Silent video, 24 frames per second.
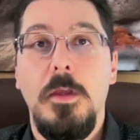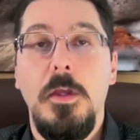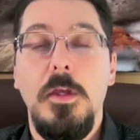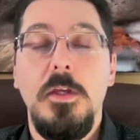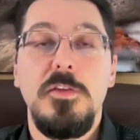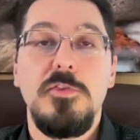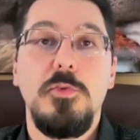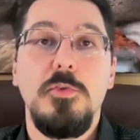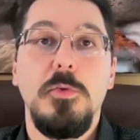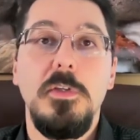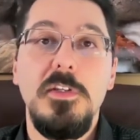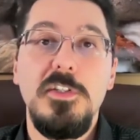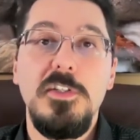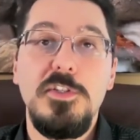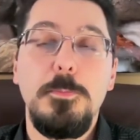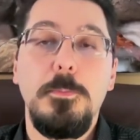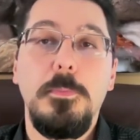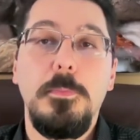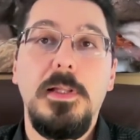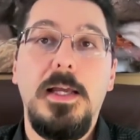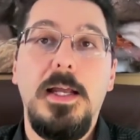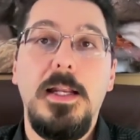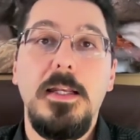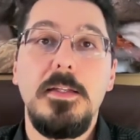So this
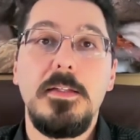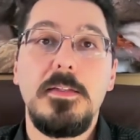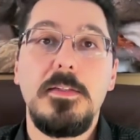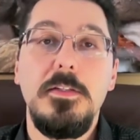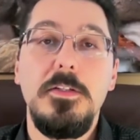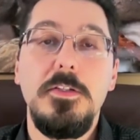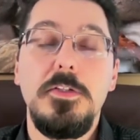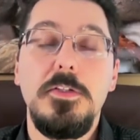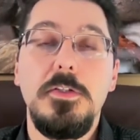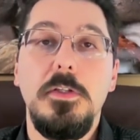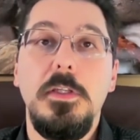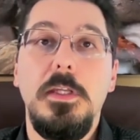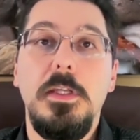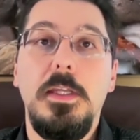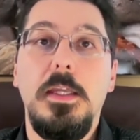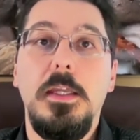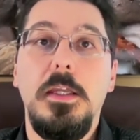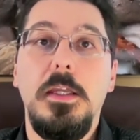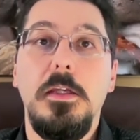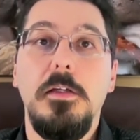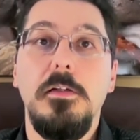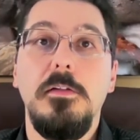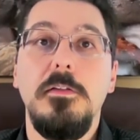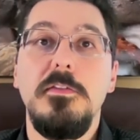plan essentially
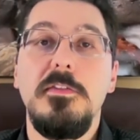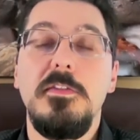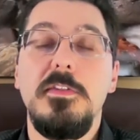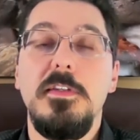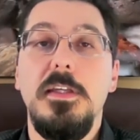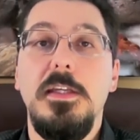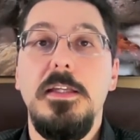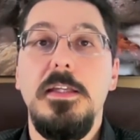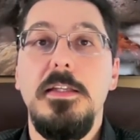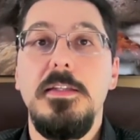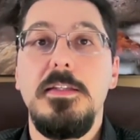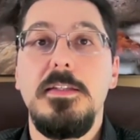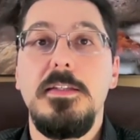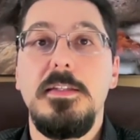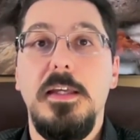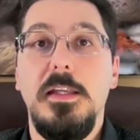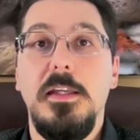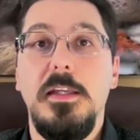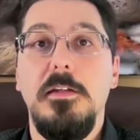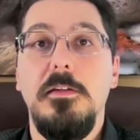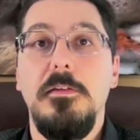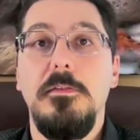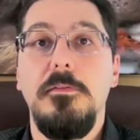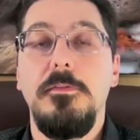kills the
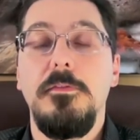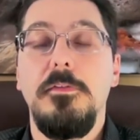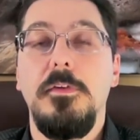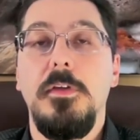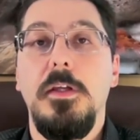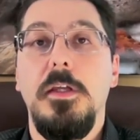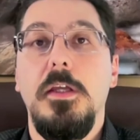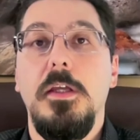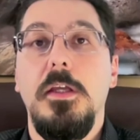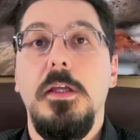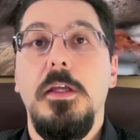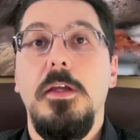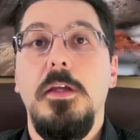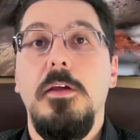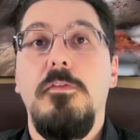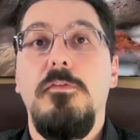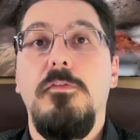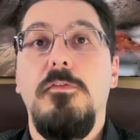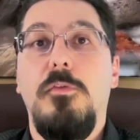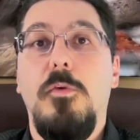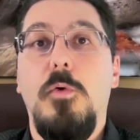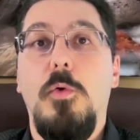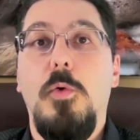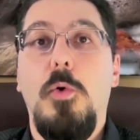incentive
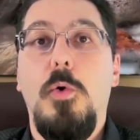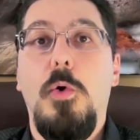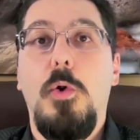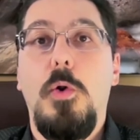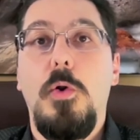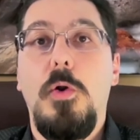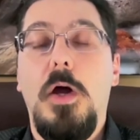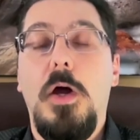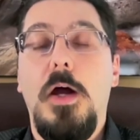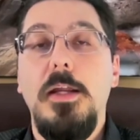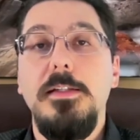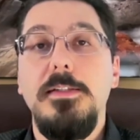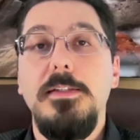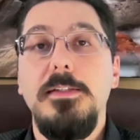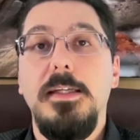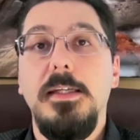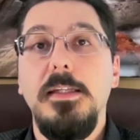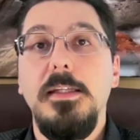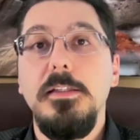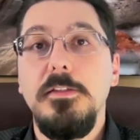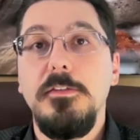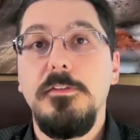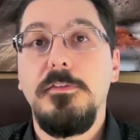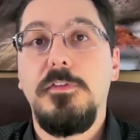for
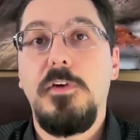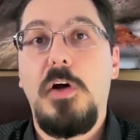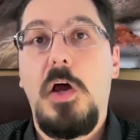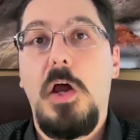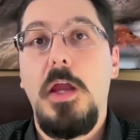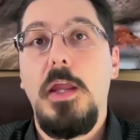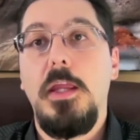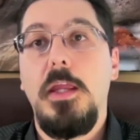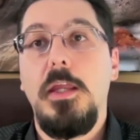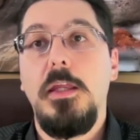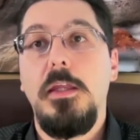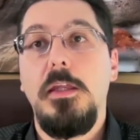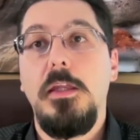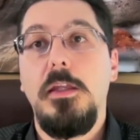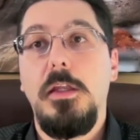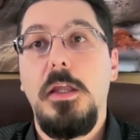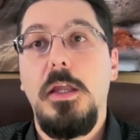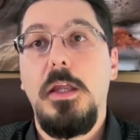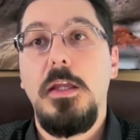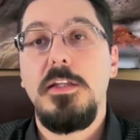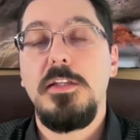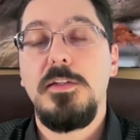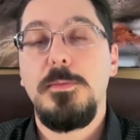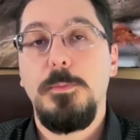identifying
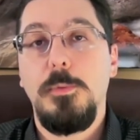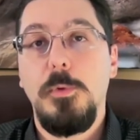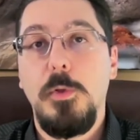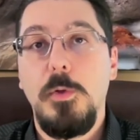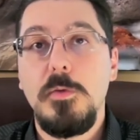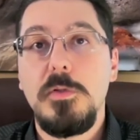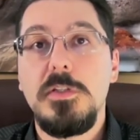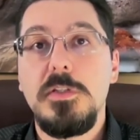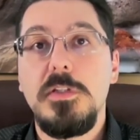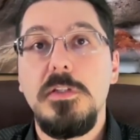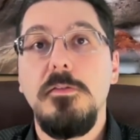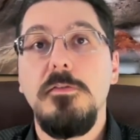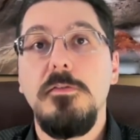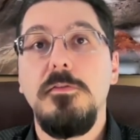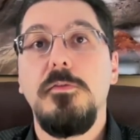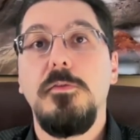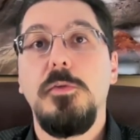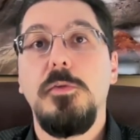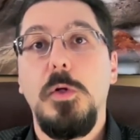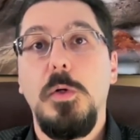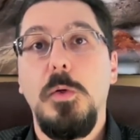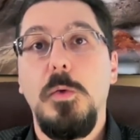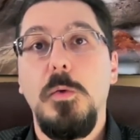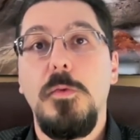explosive
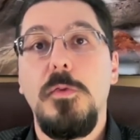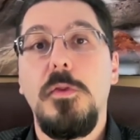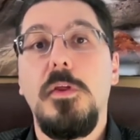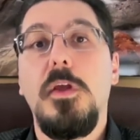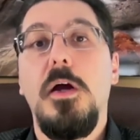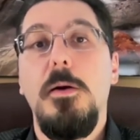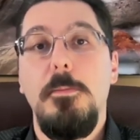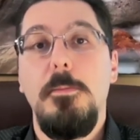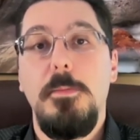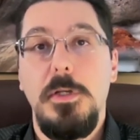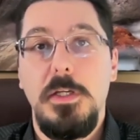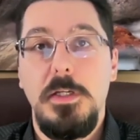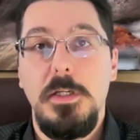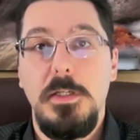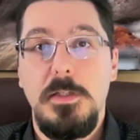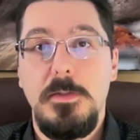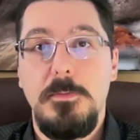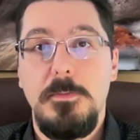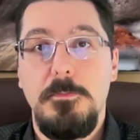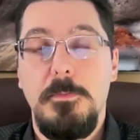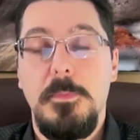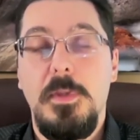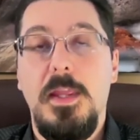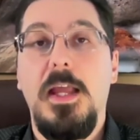growth
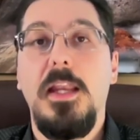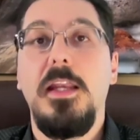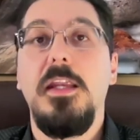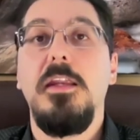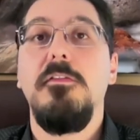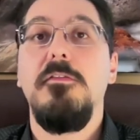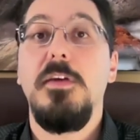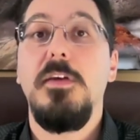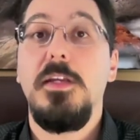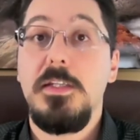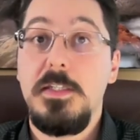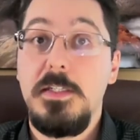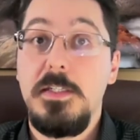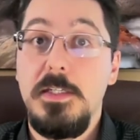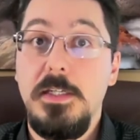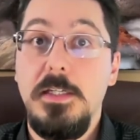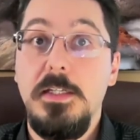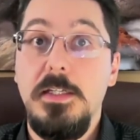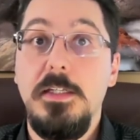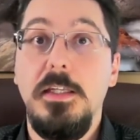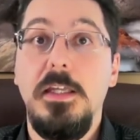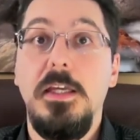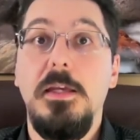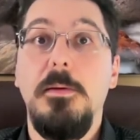companies and investing
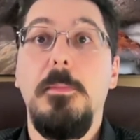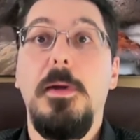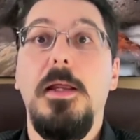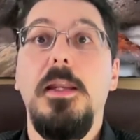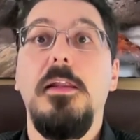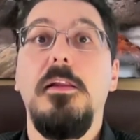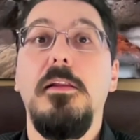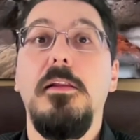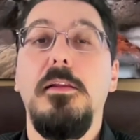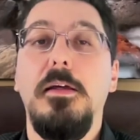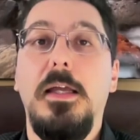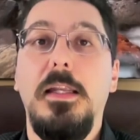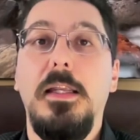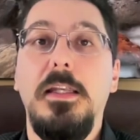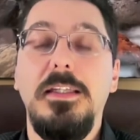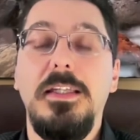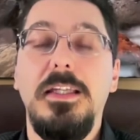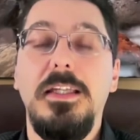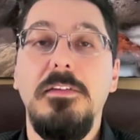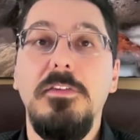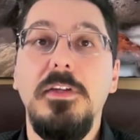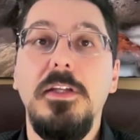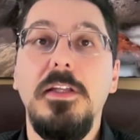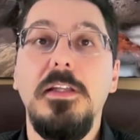in them and, and
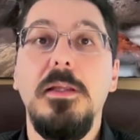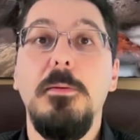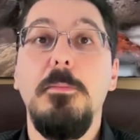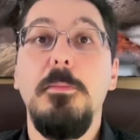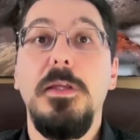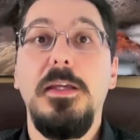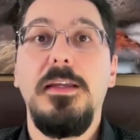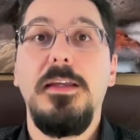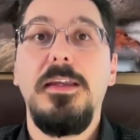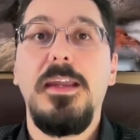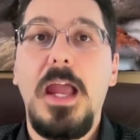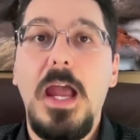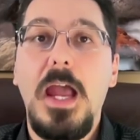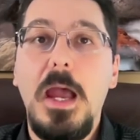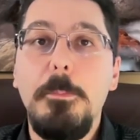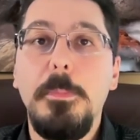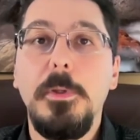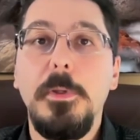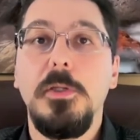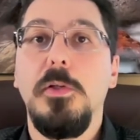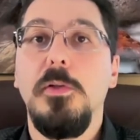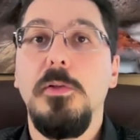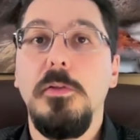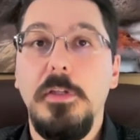giving them the
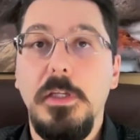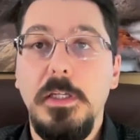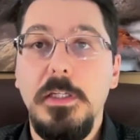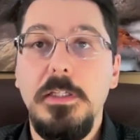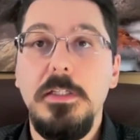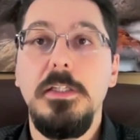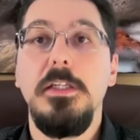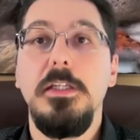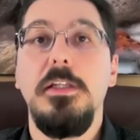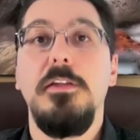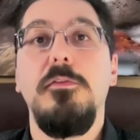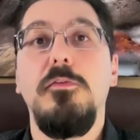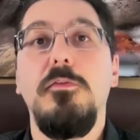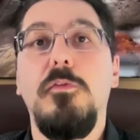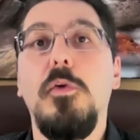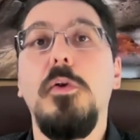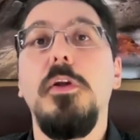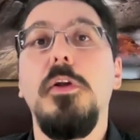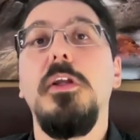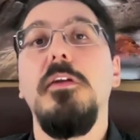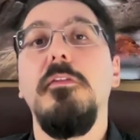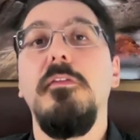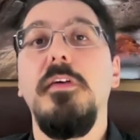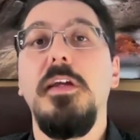capital they need for
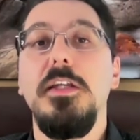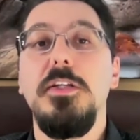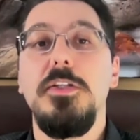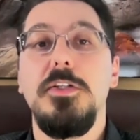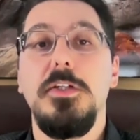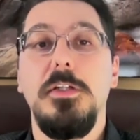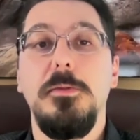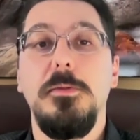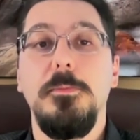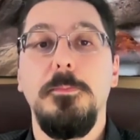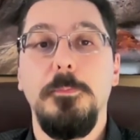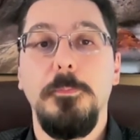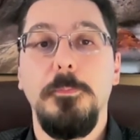innovation.